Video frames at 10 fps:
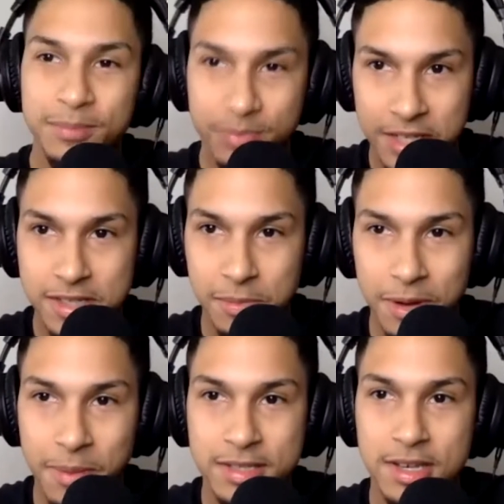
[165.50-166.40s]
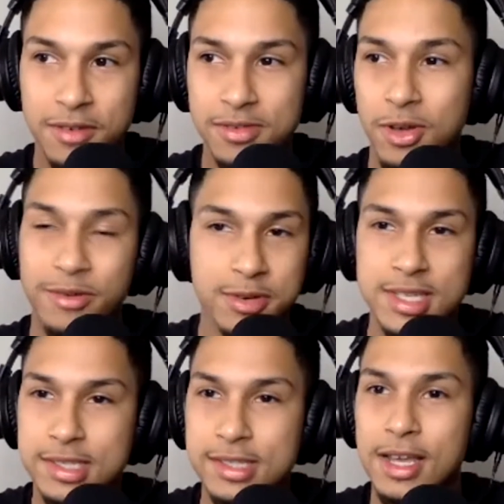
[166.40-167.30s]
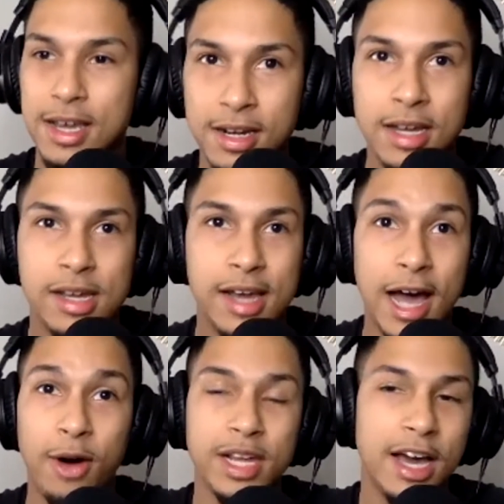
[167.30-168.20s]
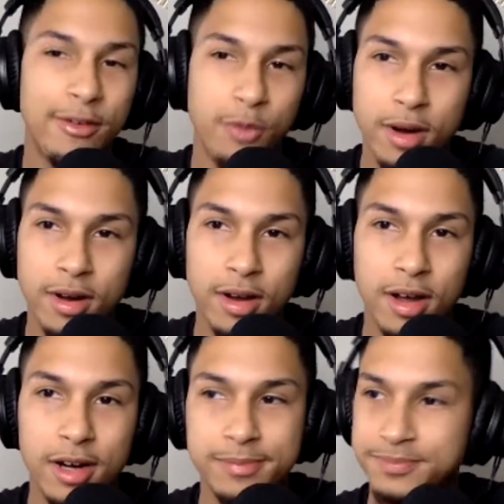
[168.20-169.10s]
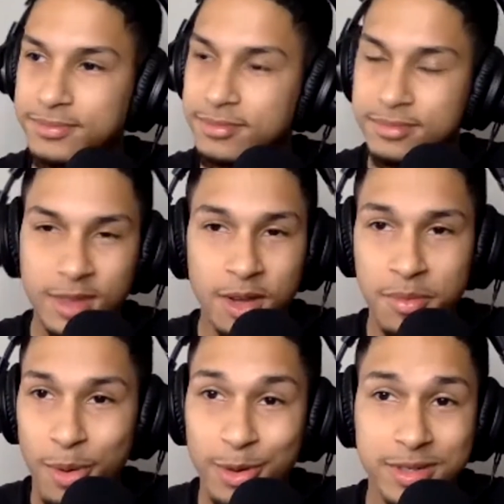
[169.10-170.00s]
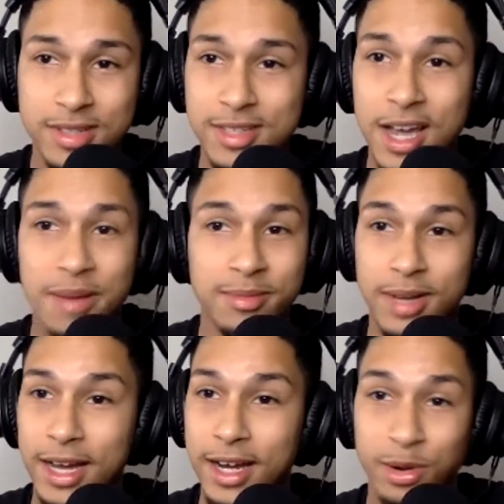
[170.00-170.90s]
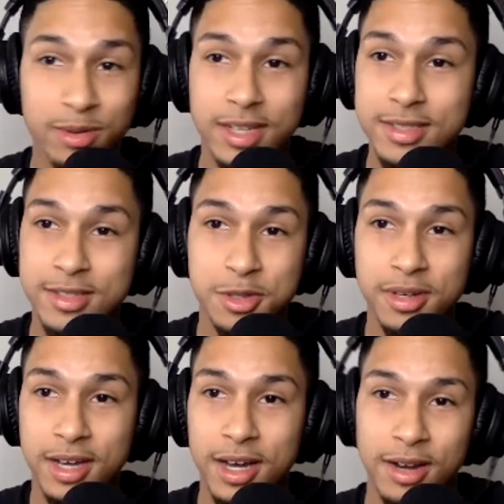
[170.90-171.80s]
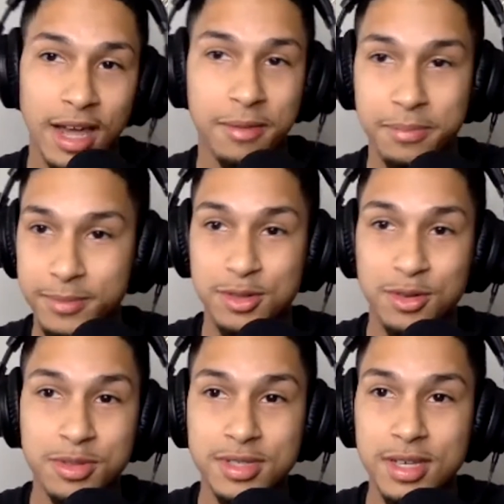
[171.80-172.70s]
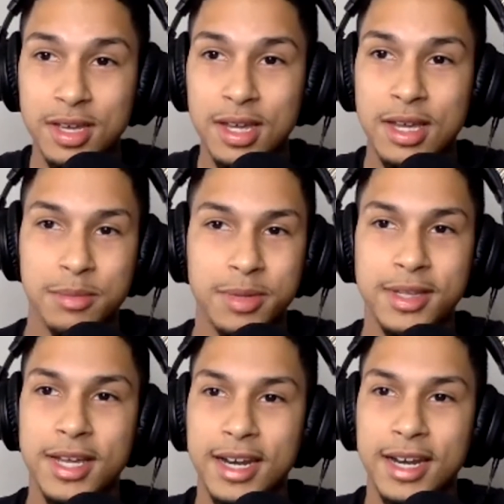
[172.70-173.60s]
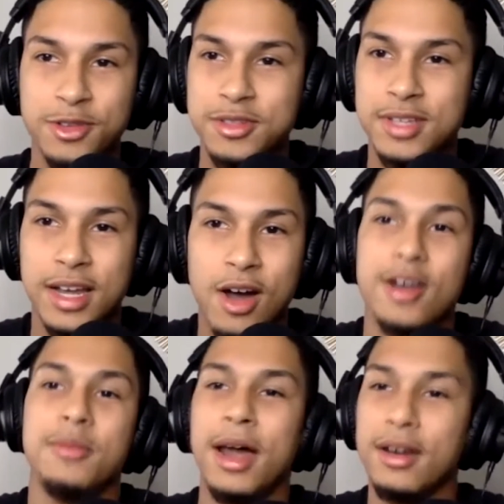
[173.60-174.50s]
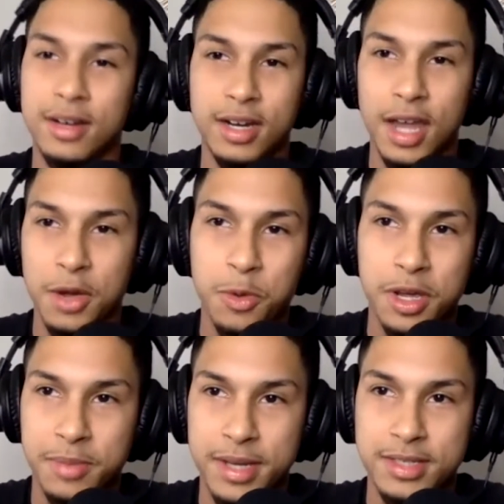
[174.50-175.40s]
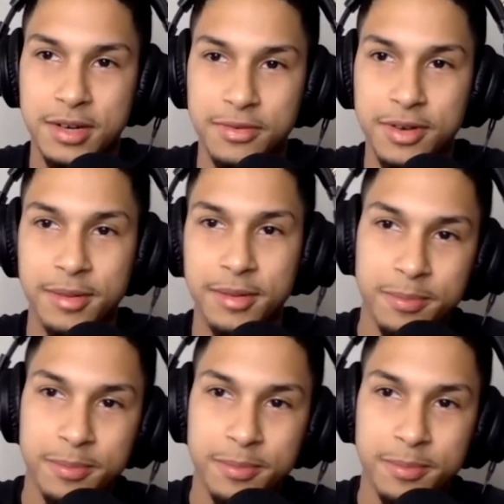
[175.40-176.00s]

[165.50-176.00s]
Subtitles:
discipline myself. So ever since then, I only have one alarm. Most of the time I don't listen to it. I'll like snooze it, but then I'll just like automatically like wake myself up.